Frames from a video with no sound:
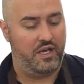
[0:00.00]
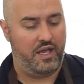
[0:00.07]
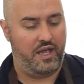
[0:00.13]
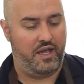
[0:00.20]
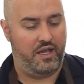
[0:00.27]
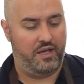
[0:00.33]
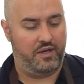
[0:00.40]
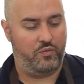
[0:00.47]

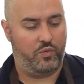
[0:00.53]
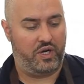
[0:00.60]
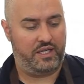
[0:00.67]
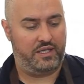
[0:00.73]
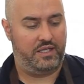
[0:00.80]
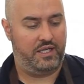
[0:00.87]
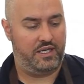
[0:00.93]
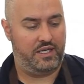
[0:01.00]
And what
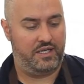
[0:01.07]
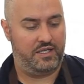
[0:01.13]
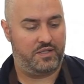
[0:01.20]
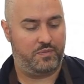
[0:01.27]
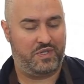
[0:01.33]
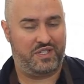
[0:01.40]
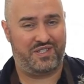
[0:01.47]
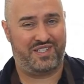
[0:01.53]
I did is,
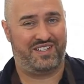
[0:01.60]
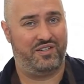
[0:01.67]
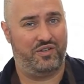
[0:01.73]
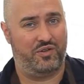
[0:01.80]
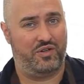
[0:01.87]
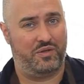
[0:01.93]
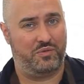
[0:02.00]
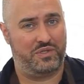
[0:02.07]
because I
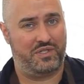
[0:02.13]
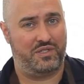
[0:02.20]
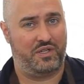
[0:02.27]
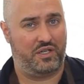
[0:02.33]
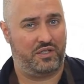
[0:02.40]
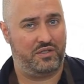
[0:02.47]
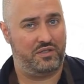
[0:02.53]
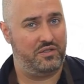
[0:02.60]
know I was
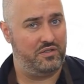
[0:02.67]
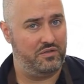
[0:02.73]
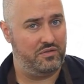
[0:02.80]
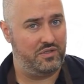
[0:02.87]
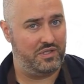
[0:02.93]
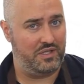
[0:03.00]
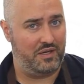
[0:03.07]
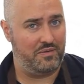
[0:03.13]
not going to
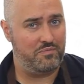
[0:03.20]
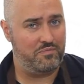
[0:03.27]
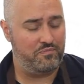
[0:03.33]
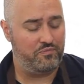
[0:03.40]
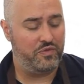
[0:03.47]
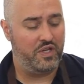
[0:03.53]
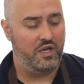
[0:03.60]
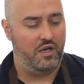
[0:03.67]
use them,
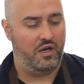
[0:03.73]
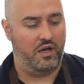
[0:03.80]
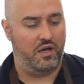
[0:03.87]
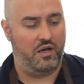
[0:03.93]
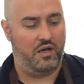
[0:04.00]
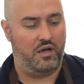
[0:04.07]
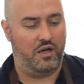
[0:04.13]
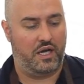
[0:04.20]

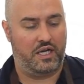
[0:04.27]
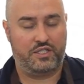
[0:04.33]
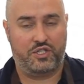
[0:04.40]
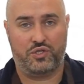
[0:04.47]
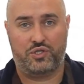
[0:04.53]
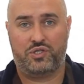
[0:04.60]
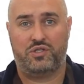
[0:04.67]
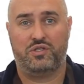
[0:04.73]
I
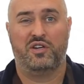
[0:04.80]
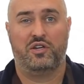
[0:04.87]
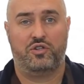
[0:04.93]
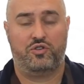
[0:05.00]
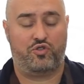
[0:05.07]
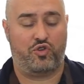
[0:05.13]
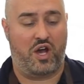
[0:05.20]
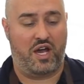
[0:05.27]

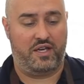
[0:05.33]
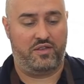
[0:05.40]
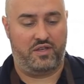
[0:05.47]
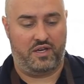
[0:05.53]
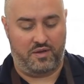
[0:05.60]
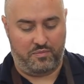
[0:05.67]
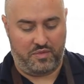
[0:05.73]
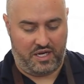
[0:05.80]
just dry
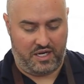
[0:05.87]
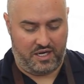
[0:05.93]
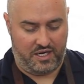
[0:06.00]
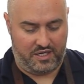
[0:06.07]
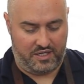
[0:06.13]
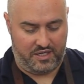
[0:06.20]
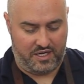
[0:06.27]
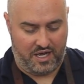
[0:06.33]
them,
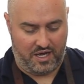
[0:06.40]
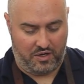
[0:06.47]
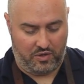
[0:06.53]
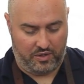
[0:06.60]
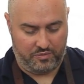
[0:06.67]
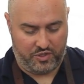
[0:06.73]
and now I'm